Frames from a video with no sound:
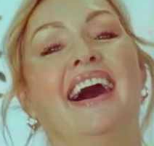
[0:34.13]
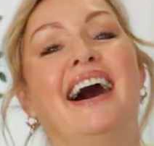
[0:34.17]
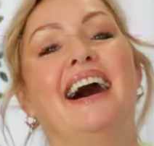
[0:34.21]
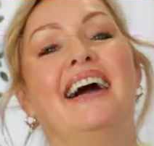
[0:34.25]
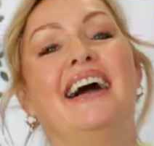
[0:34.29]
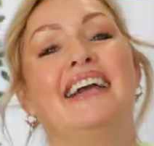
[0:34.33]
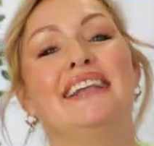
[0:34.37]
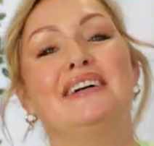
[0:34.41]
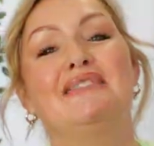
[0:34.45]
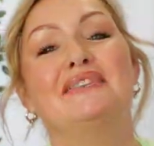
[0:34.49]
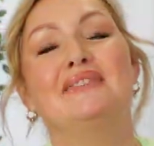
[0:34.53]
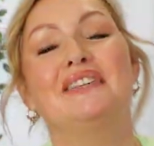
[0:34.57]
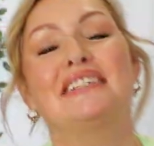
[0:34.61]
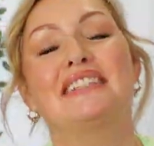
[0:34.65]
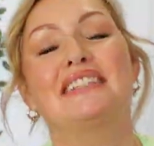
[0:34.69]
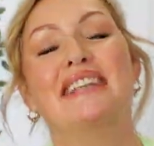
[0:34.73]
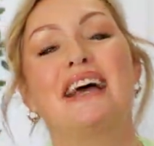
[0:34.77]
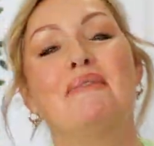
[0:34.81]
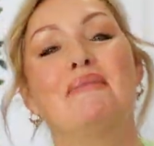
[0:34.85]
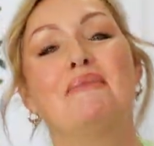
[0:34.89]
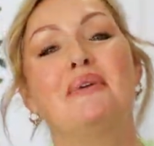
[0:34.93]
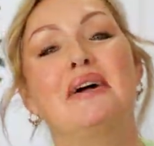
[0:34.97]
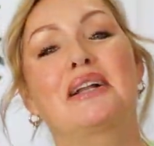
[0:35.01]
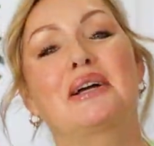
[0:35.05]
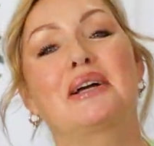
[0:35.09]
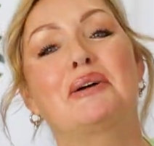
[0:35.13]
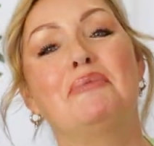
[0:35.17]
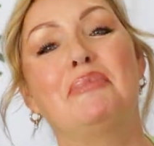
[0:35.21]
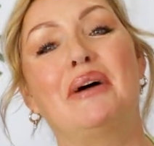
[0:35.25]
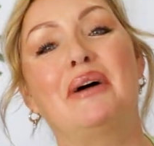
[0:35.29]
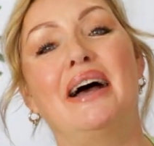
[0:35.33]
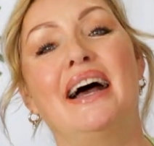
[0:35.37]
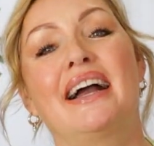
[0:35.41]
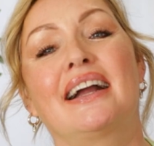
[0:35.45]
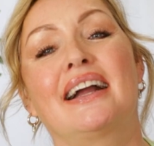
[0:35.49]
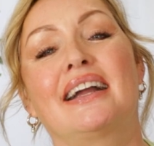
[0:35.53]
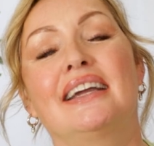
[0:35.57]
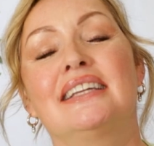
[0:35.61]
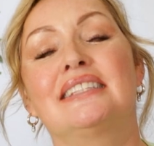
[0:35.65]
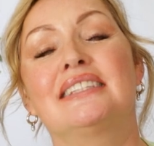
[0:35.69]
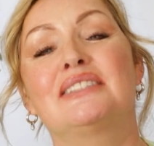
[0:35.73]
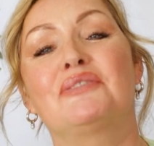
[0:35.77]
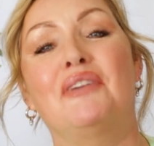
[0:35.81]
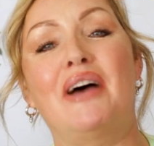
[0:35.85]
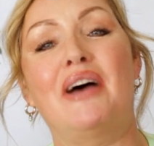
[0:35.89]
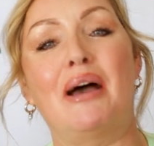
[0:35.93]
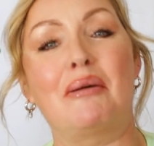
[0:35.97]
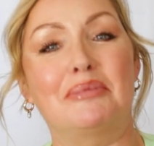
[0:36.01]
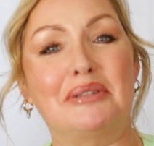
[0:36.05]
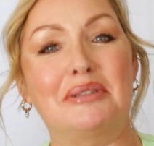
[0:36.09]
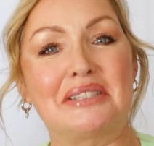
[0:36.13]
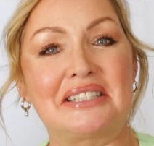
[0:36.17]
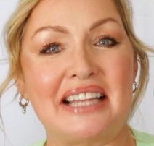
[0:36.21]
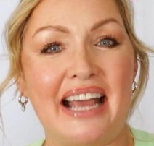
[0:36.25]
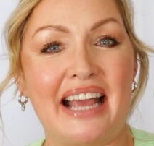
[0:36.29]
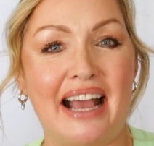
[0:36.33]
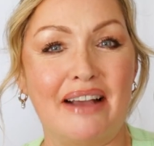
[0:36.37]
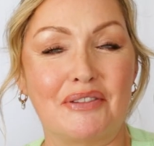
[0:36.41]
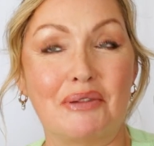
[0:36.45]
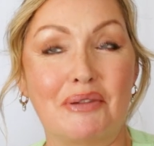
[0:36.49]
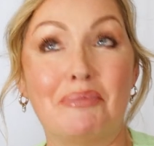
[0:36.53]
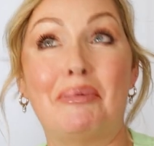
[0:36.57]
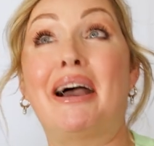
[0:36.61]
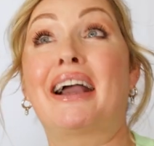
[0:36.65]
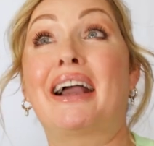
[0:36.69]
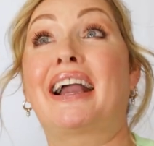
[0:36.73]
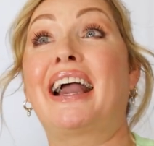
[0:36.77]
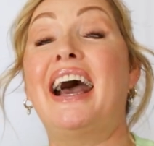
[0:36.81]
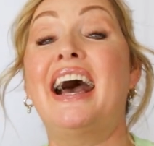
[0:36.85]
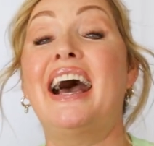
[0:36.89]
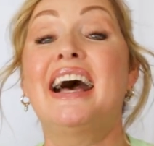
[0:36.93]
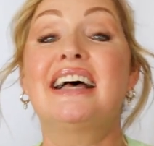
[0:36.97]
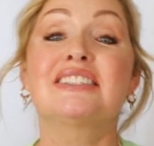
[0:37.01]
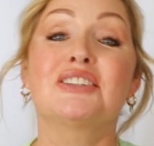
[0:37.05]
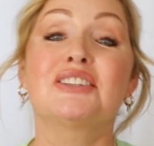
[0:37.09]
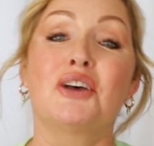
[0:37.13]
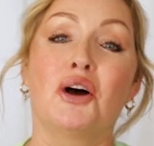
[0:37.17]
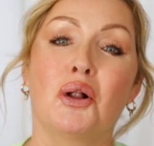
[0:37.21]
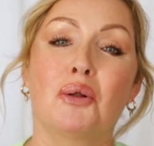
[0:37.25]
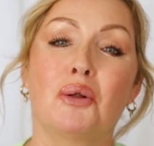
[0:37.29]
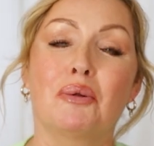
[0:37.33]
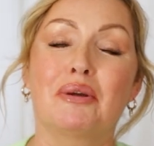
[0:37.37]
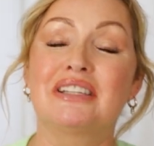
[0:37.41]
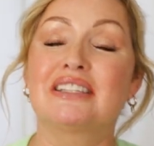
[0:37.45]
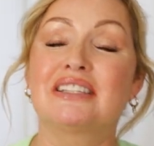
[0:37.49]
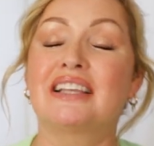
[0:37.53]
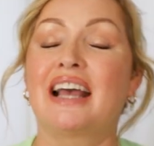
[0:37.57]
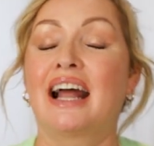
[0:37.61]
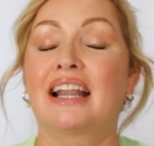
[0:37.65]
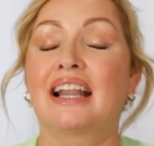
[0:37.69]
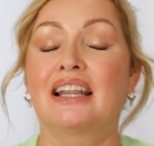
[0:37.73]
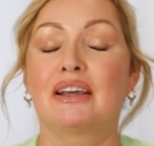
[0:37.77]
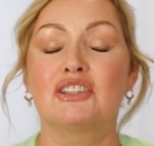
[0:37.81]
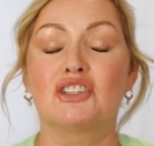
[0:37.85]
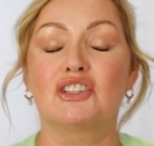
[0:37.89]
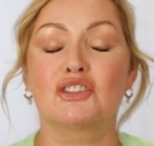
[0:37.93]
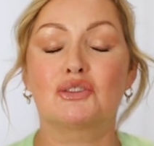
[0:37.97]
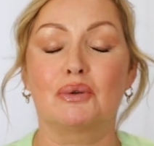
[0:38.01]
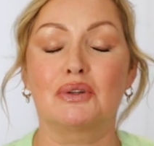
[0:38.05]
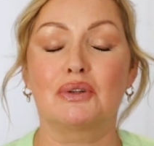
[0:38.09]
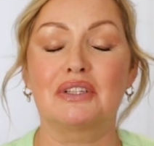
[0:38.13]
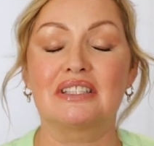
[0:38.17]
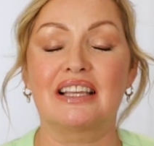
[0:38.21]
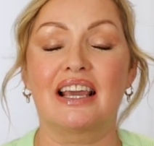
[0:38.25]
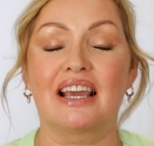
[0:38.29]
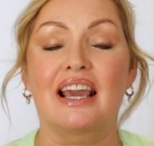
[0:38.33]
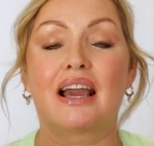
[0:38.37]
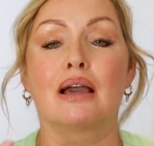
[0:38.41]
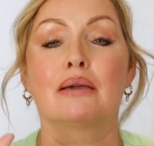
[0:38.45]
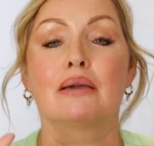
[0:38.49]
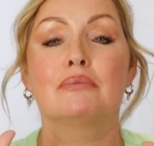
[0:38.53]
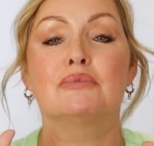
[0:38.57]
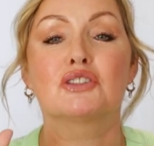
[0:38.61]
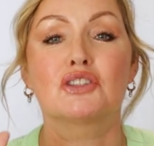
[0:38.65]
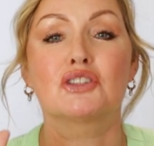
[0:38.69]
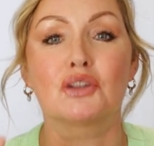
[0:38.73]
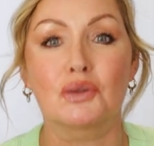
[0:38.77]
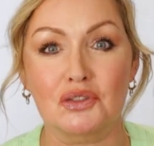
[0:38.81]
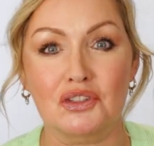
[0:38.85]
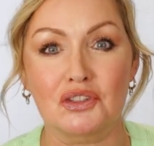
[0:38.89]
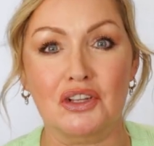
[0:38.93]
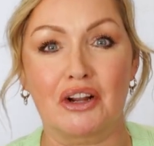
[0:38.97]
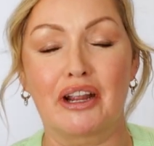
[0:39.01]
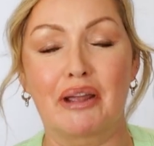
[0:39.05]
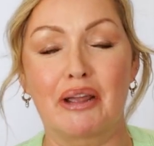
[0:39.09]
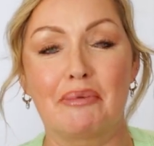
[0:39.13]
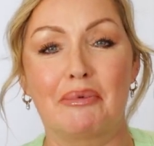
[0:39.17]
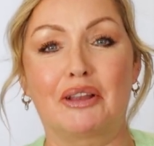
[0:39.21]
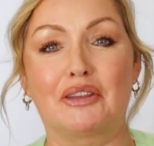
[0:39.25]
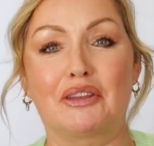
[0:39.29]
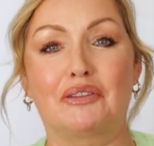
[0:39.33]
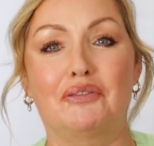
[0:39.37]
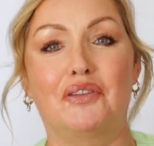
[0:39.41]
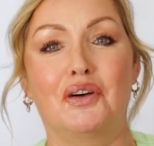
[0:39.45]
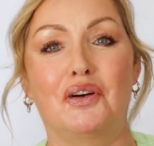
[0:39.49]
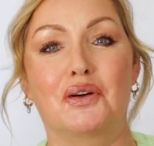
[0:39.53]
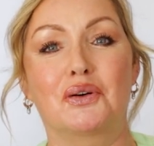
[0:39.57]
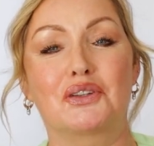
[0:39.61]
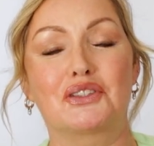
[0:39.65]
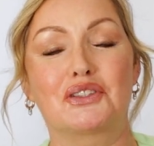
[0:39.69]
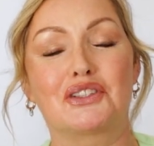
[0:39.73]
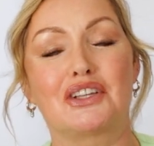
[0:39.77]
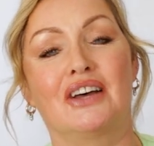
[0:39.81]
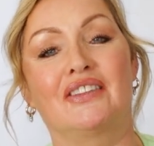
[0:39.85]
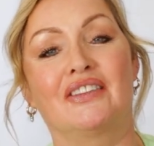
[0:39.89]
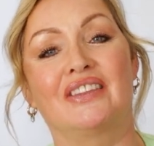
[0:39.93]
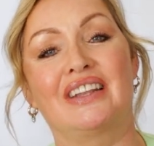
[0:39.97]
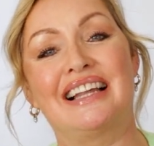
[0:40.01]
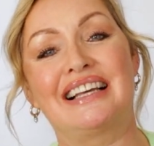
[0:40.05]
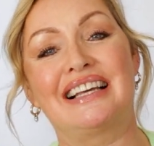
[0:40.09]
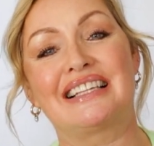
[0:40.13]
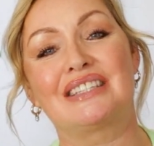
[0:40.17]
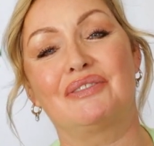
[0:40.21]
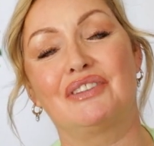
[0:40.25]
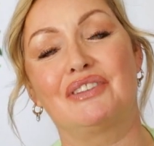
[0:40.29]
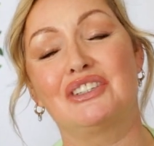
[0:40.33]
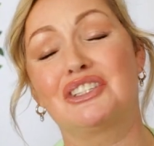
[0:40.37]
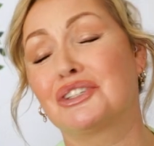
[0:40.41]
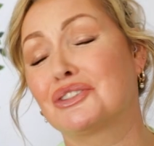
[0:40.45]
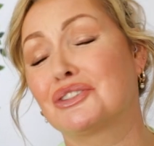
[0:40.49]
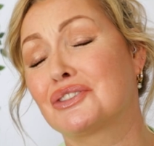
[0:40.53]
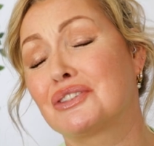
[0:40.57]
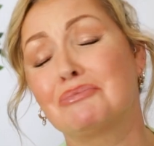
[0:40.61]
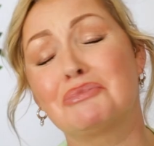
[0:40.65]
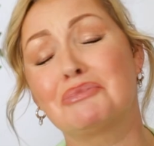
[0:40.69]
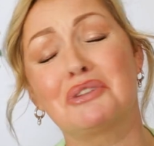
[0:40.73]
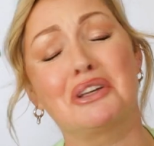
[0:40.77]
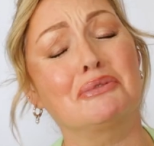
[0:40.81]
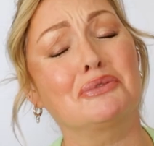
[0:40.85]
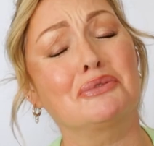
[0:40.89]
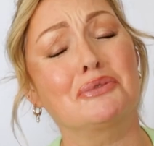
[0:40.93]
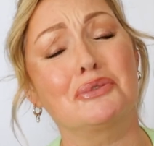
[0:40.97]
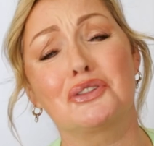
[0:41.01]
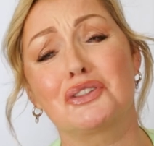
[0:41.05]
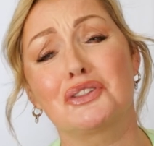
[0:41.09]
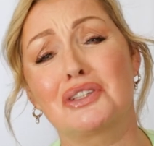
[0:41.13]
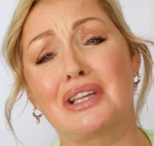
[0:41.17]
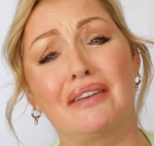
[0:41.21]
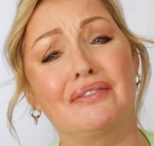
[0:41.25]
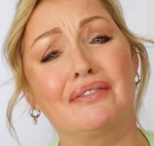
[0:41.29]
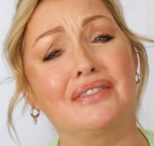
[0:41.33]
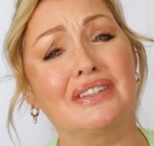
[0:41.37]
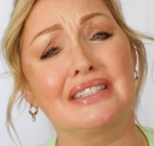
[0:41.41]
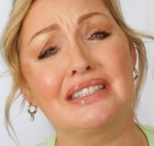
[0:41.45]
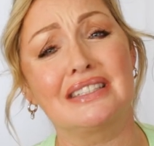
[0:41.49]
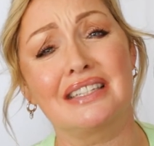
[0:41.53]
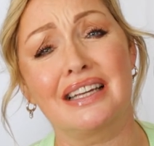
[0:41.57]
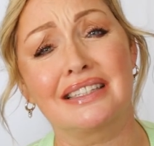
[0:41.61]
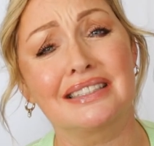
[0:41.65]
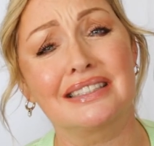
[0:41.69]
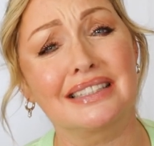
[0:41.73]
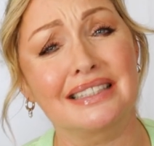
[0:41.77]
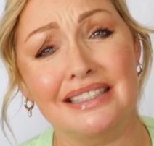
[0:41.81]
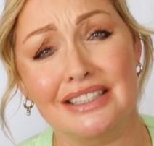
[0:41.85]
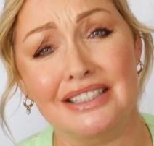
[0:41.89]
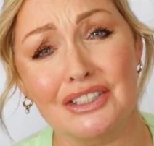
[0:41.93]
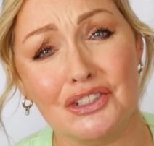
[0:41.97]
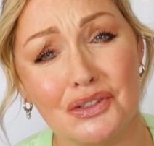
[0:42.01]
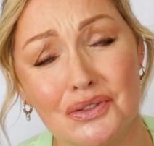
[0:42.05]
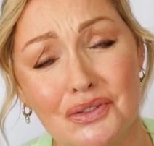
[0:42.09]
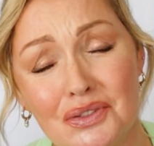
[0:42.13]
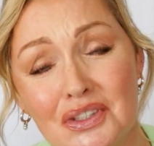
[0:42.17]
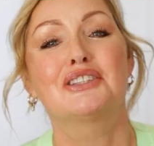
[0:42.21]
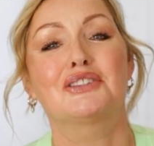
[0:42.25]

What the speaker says: Hi lovelies and welcome back. It's fabulous to have you back as always, and I just want to say I'm so sorry about the focus on the last video. Sometimes we just have these technical issues.